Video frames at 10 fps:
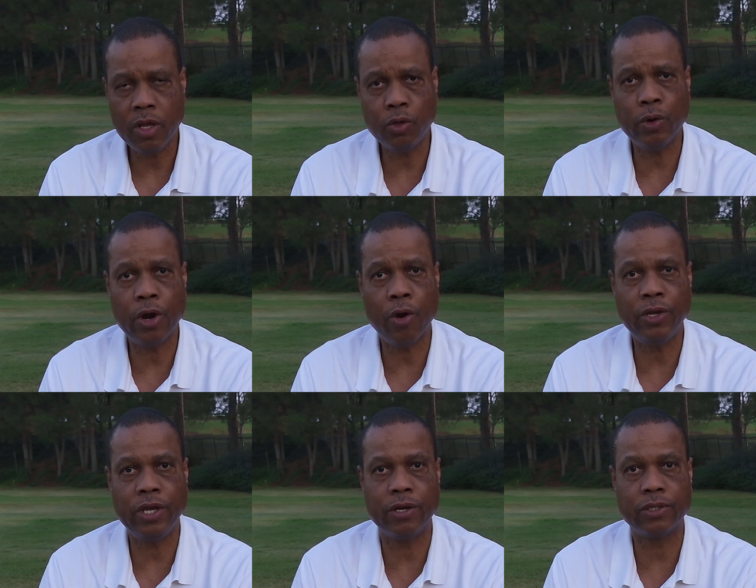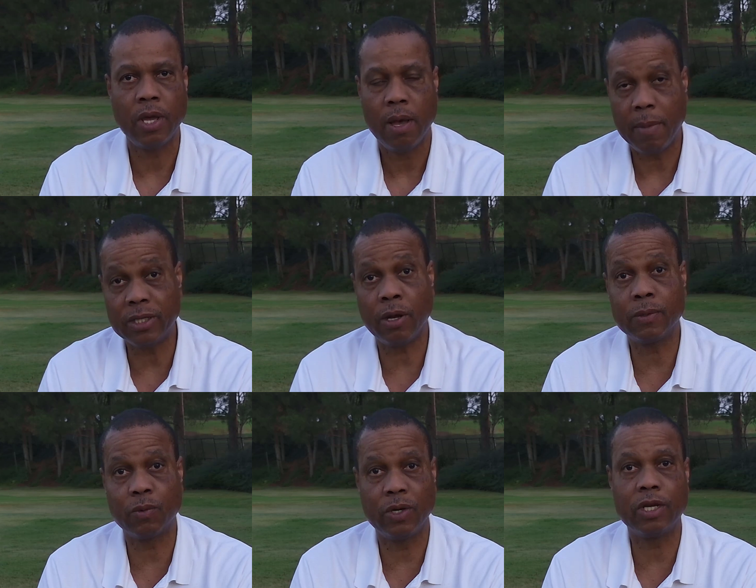during her years, my daughter
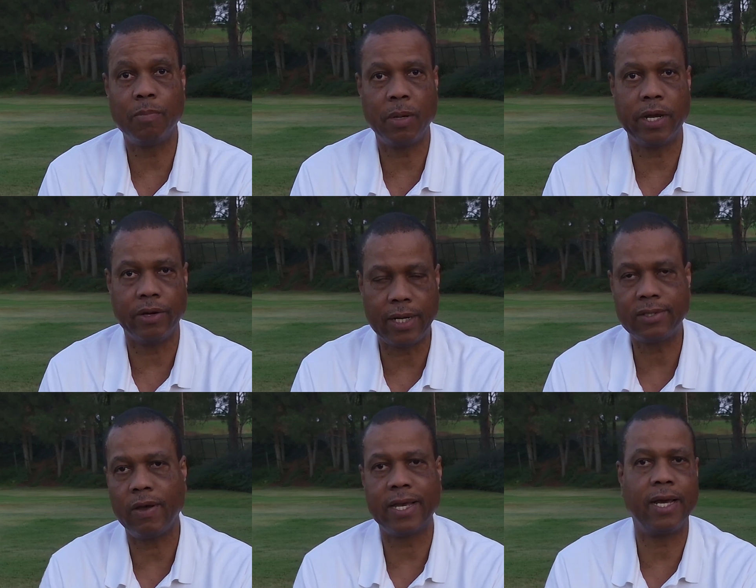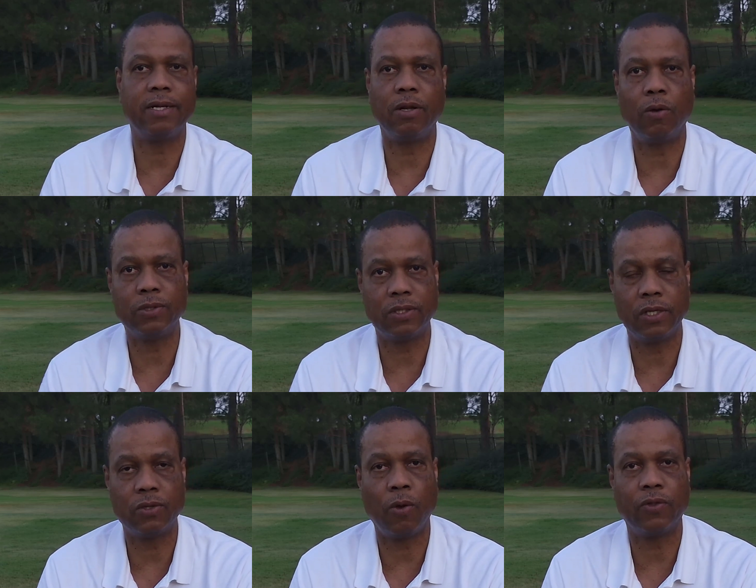was a really good player, and that's how I got into
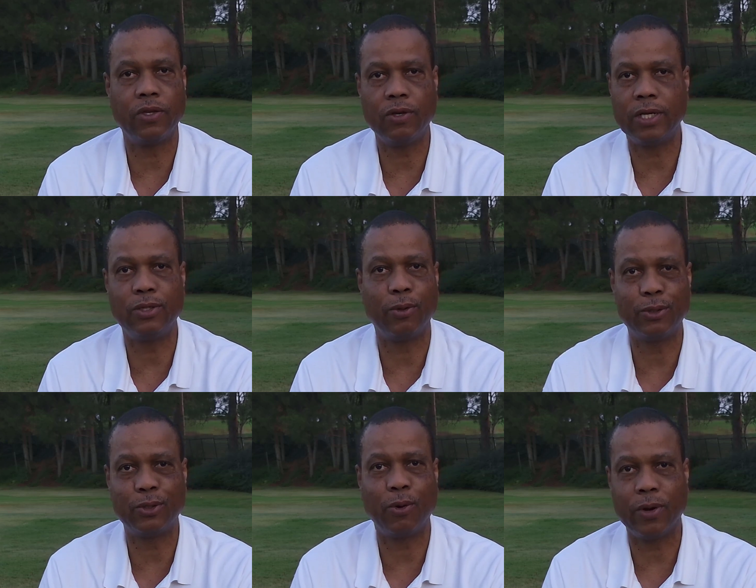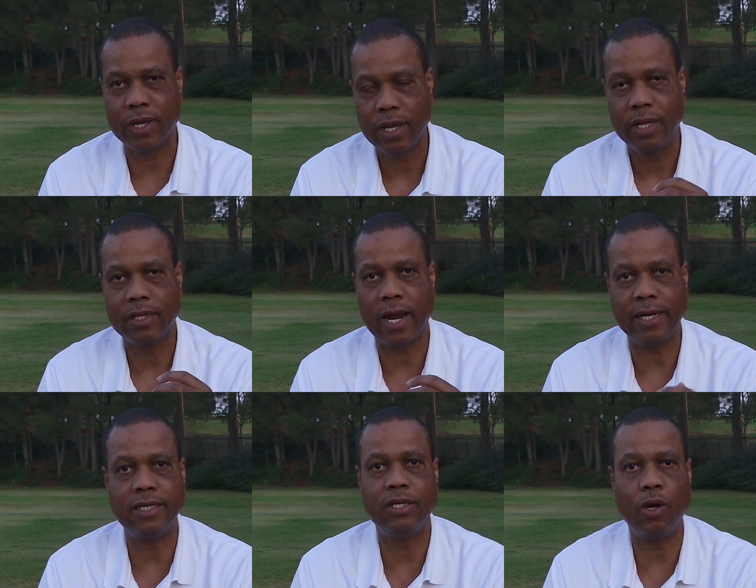this whole thing. You guys know the story, that I
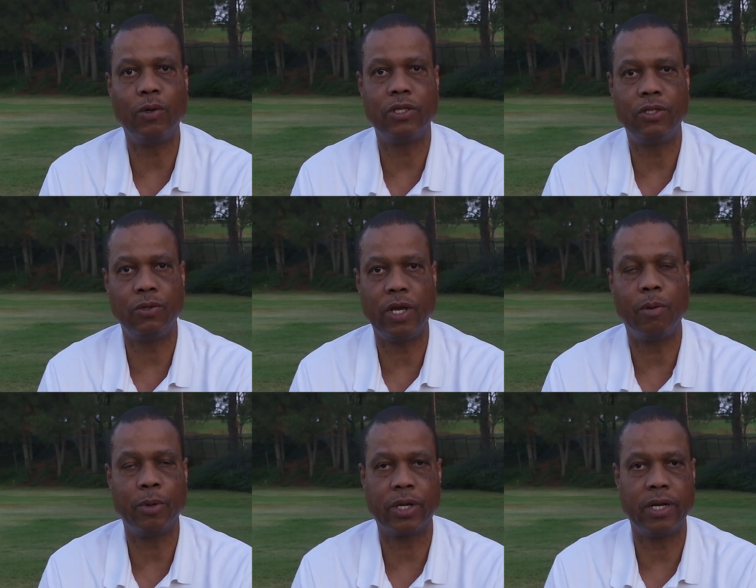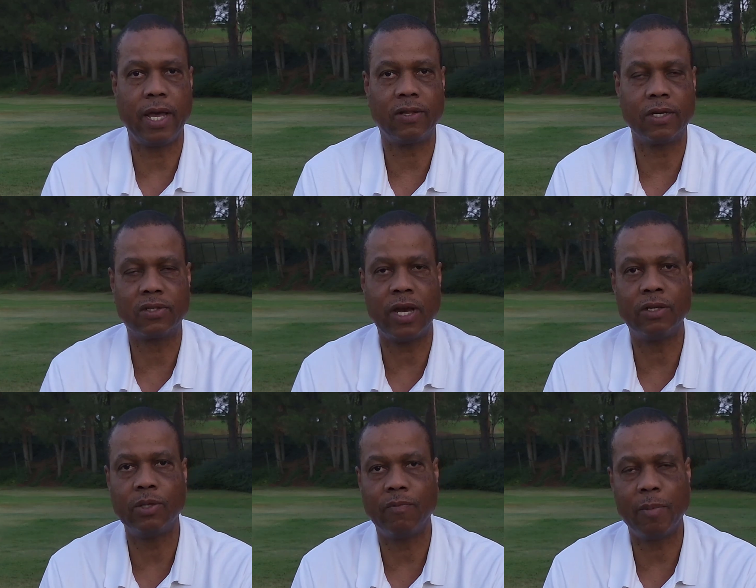didn't know what to do to help her get an athletic
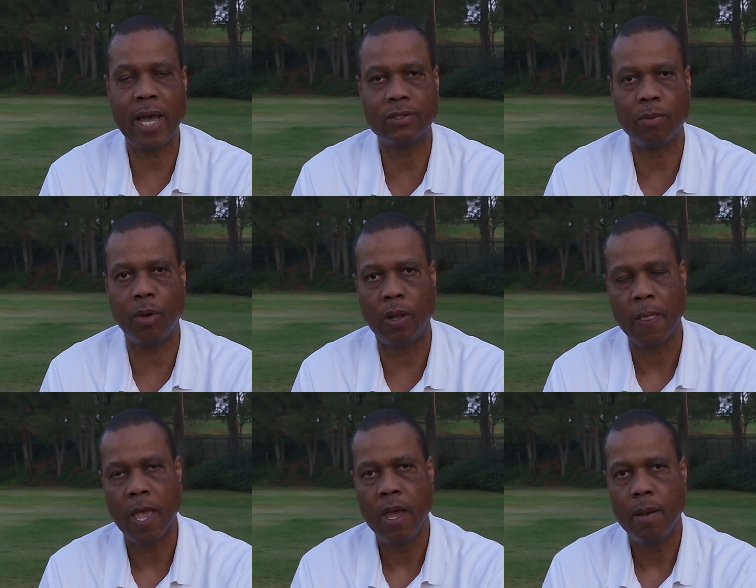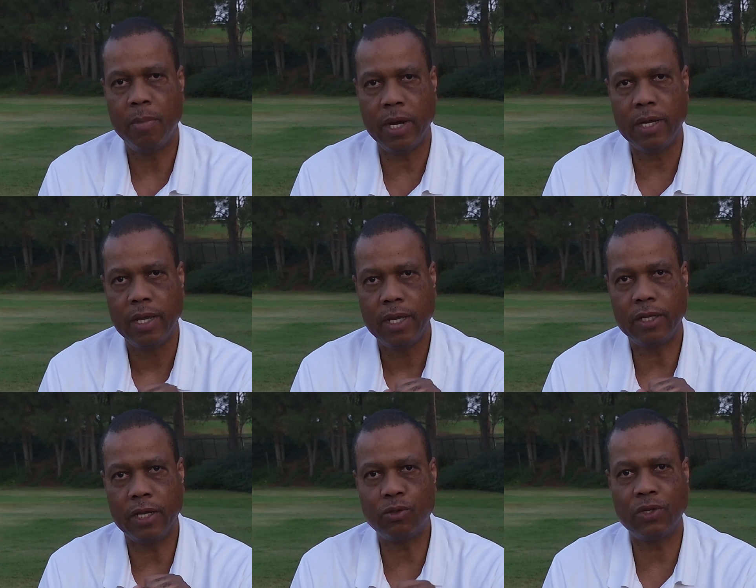scholarship for basketball. But
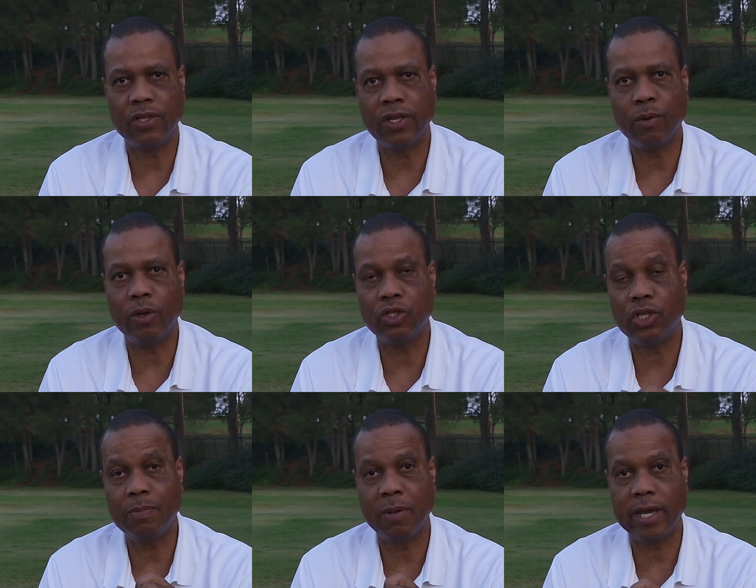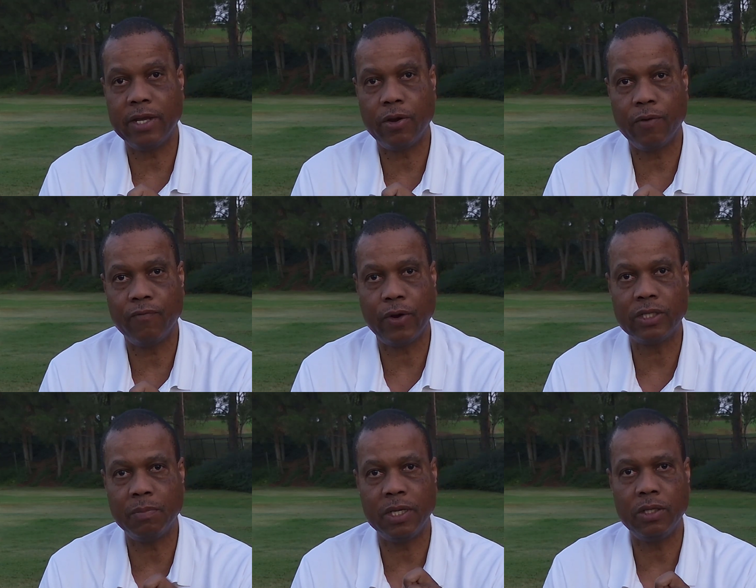the interesting thing was she played her
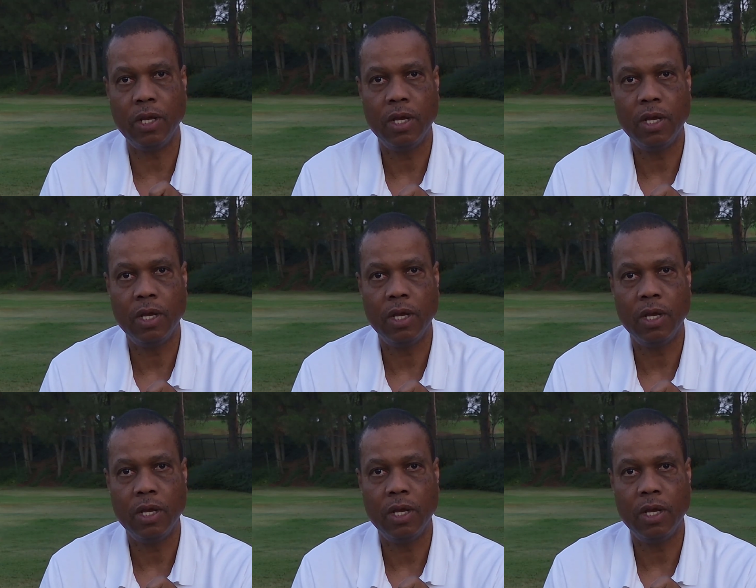freshman,